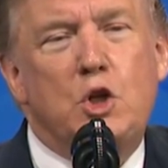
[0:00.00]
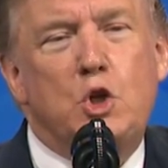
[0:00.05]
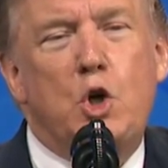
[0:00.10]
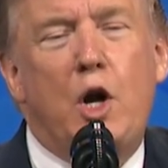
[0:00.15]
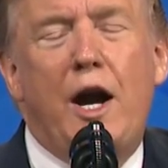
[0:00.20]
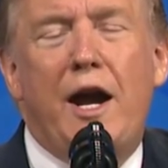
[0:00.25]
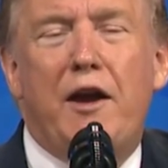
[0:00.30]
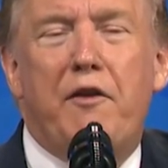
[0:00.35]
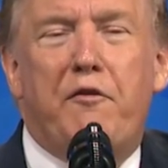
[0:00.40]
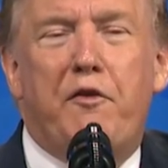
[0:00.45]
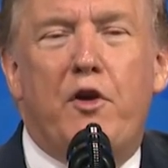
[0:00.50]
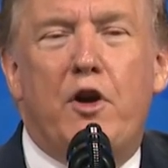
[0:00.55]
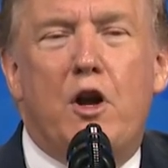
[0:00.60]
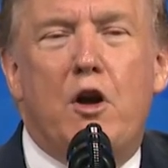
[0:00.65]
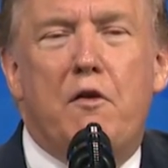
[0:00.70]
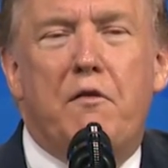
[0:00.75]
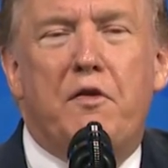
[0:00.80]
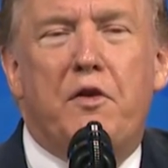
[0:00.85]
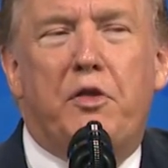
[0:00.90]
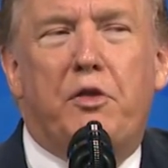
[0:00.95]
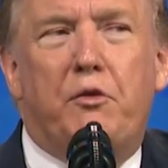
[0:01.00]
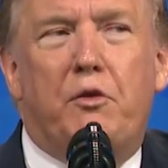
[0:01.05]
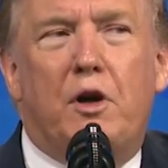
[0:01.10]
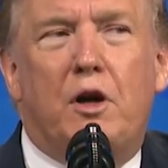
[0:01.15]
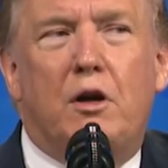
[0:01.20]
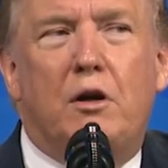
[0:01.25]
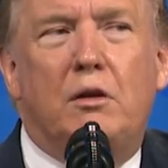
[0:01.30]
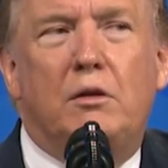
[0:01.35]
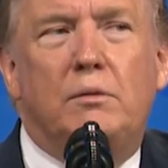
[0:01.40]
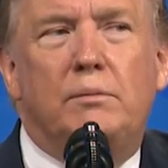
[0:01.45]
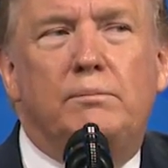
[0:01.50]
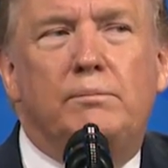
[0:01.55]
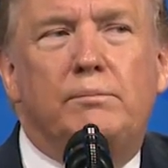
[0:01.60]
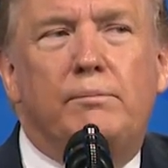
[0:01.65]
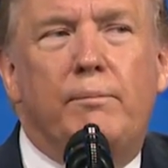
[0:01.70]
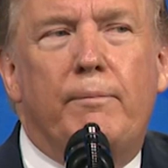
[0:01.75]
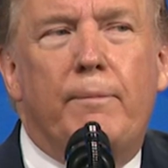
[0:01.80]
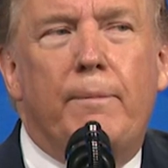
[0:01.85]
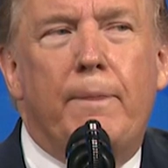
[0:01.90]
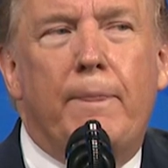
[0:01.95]
trying for an overthrow,
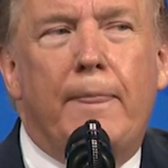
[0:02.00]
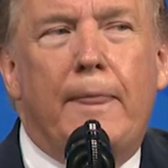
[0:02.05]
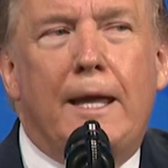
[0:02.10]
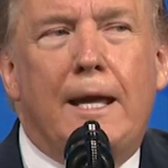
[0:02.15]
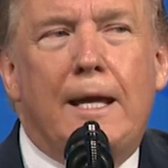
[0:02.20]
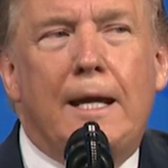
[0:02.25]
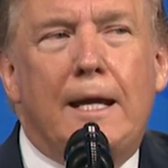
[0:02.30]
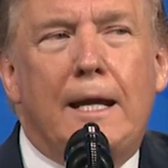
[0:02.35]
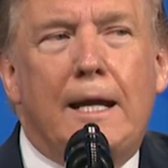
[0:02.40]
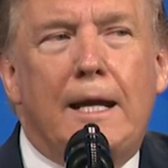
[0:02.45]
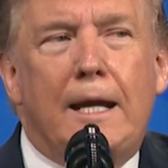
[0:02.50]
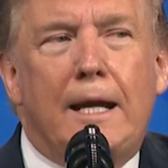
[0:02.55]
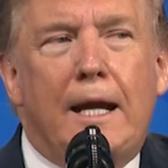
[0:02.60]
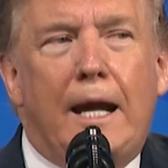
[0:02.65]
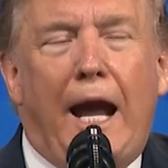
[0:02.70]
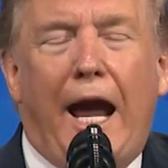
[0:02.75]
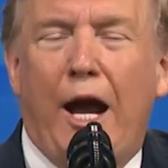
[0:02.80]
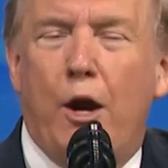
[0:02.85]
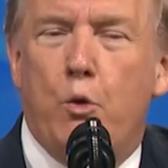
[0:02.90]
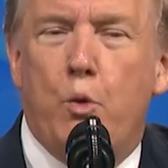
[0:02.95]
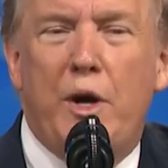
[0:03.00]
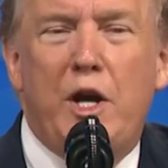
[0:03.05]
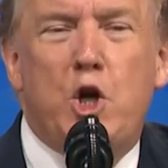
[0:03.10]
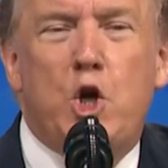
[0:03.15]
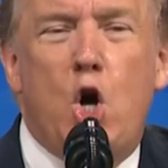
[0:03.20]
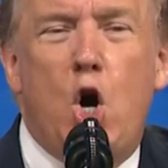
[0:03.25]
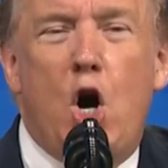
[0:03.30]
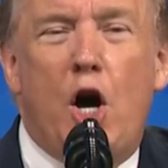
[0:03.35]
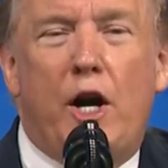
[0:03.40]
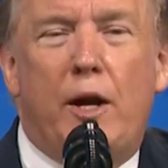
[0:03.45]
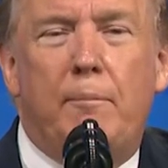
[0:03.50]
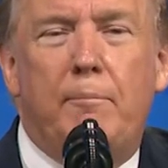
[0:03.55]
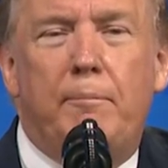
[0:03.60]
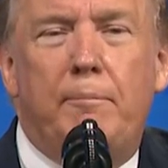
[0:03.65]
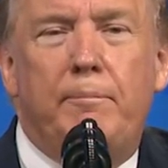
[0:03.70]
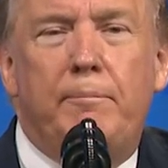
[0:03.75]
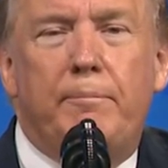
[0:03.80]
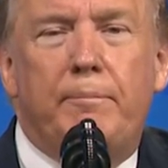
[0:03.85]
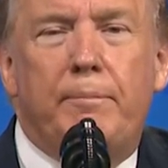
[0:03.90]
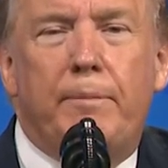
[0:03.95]
and we caught
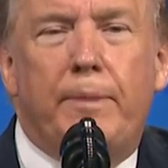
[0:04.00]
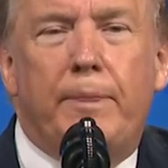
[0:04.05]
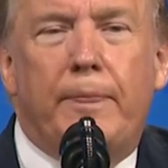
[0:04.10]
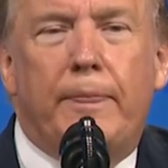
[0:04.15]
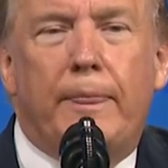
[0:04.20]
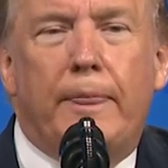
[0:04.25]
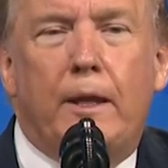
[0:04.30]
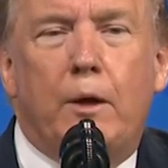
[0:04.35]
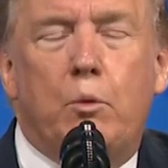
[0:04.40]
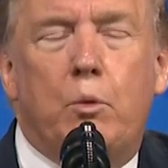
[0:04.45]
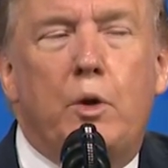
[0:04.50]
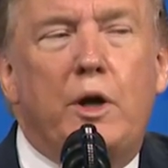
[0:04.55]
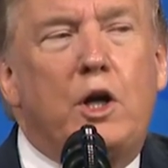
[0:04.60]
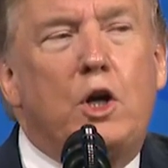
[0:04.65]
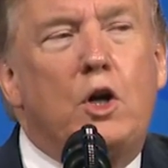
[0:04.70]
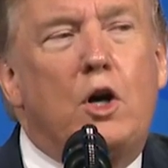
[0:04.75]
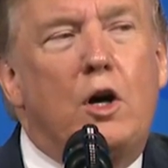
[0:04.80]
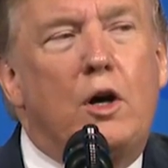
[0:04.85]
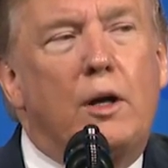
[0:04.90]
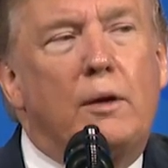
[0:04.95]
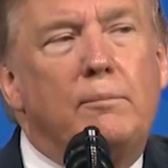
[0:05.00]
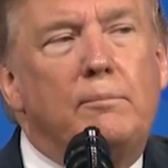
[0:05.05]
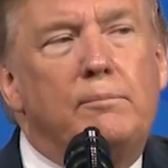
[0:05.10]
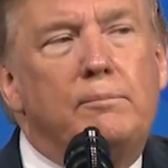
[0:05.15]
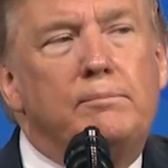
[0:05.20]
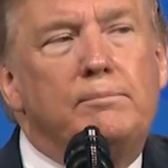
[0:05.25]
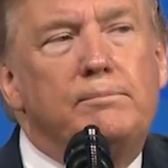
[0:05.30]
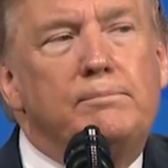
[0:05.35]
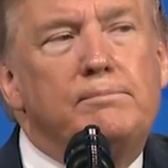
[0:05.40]
them. We caught them.